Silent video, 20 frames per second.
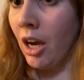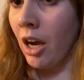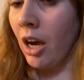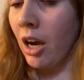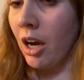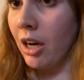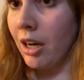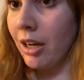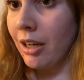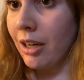
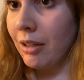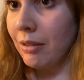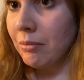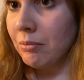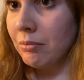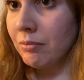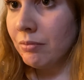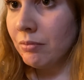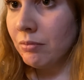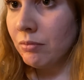
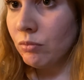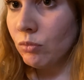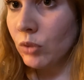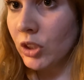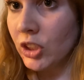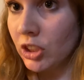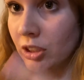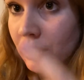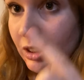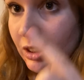um,
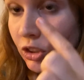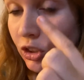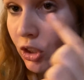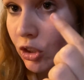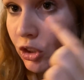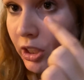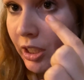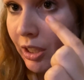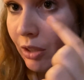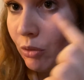which is
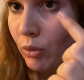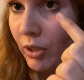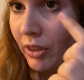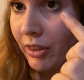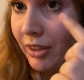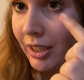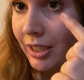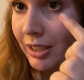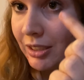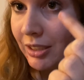associated with
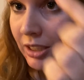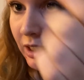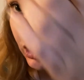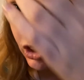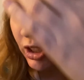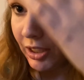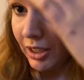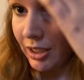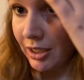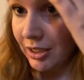the
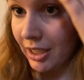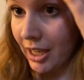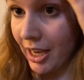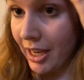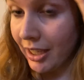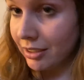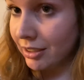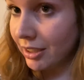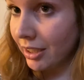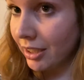condition
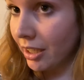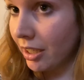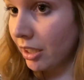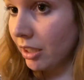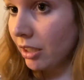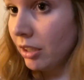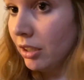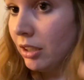ataxia.